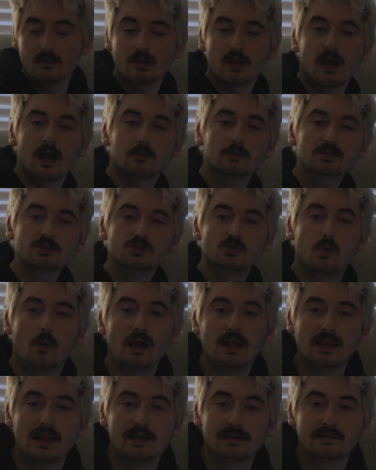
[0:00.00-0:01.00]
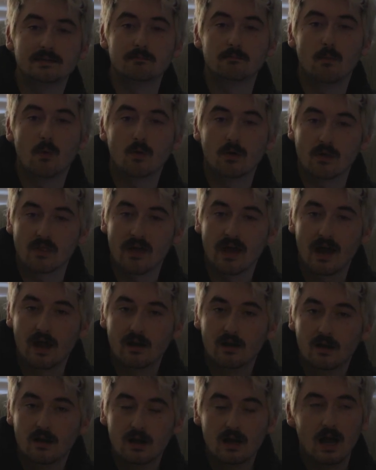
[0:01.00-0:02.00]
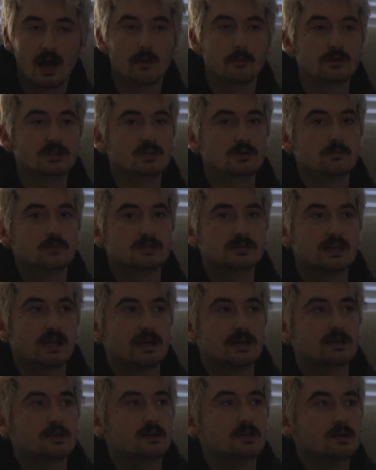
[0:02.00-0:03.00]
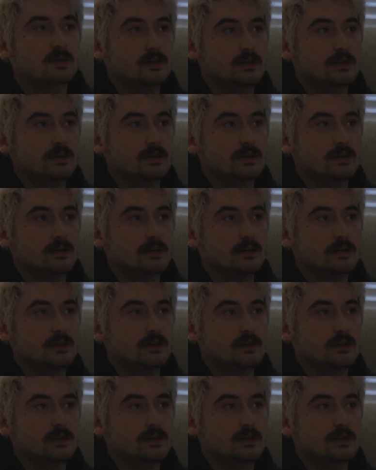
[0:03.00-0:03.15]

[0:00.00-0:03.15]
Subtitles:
Twilight did more of that. I wish it was like